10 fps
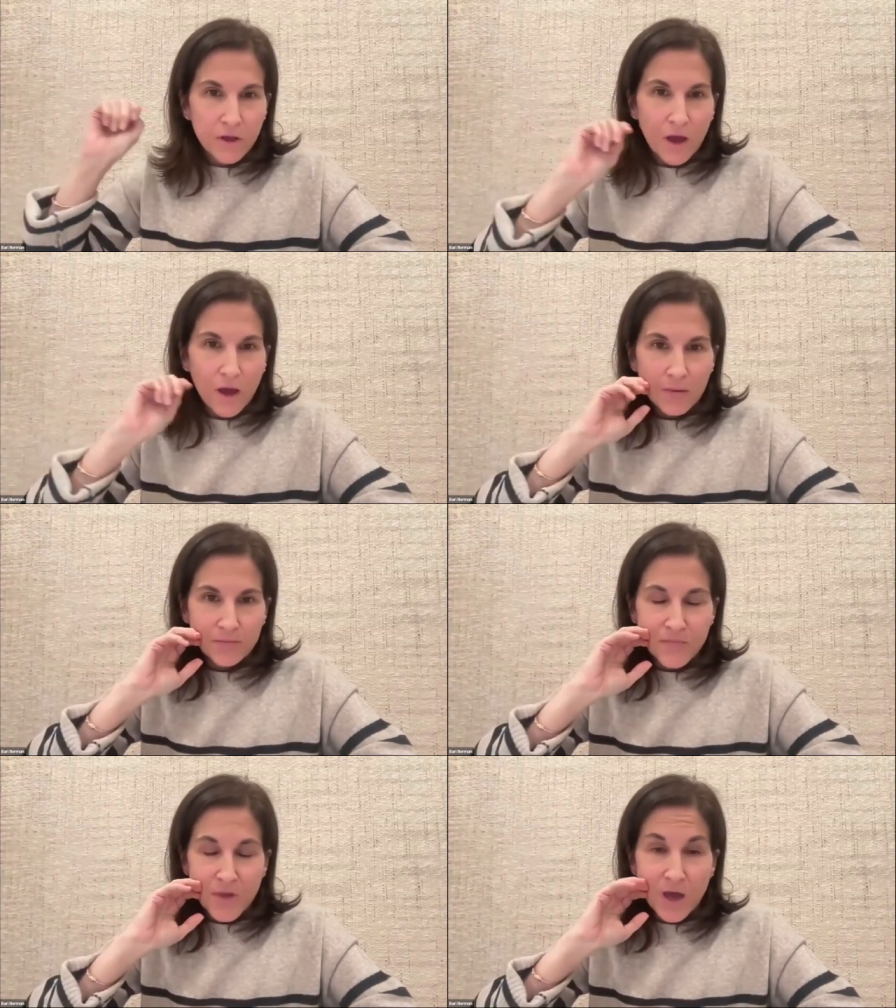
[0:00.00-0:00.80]

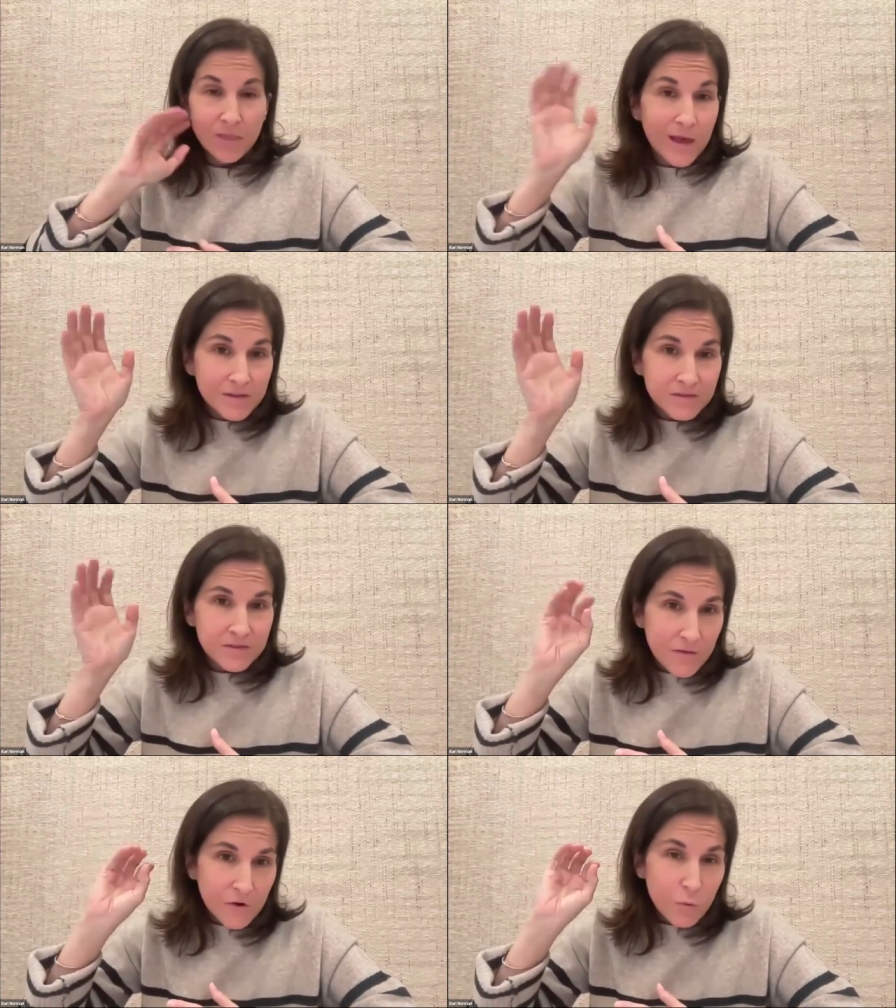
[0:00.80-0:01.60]
Unless
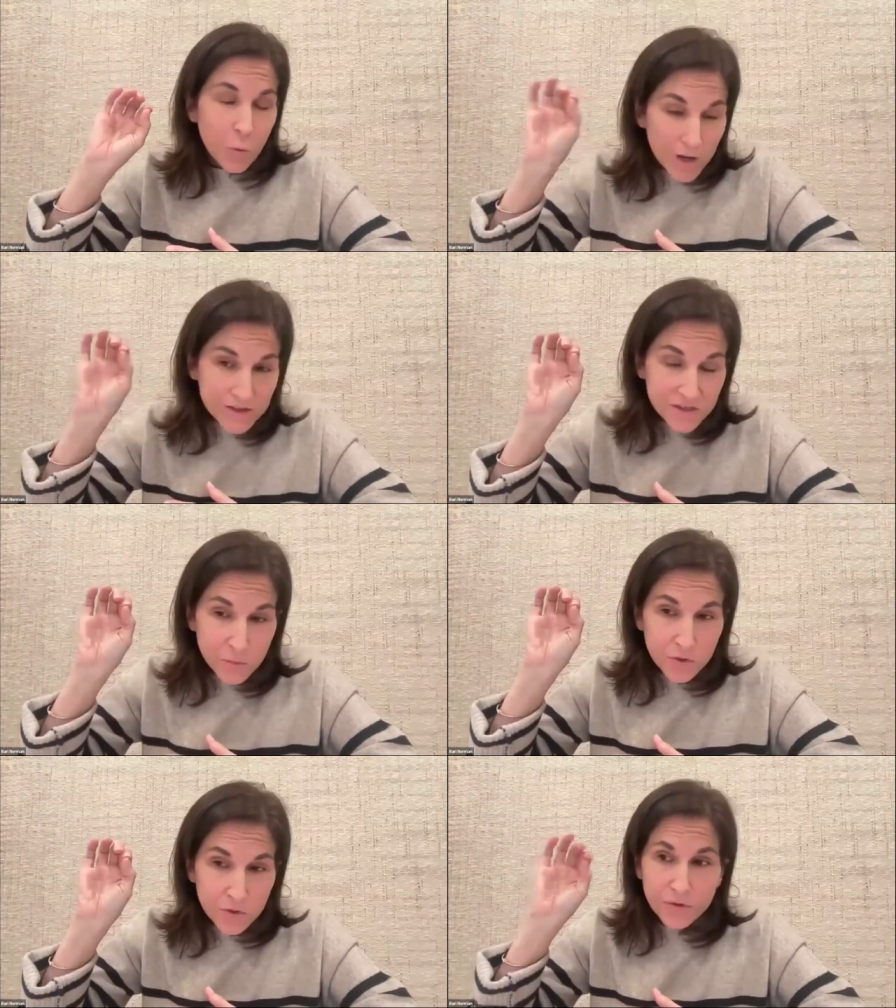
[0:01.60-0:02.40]
every once in a
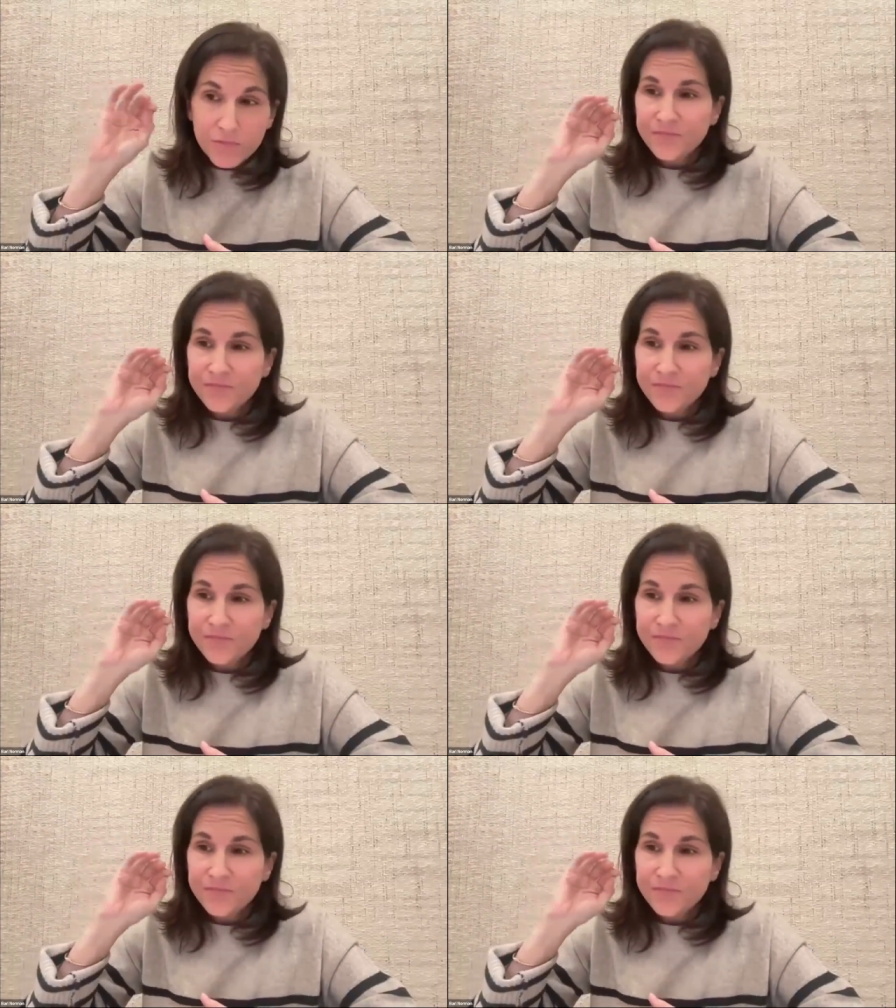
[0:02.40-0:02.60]
blue moon.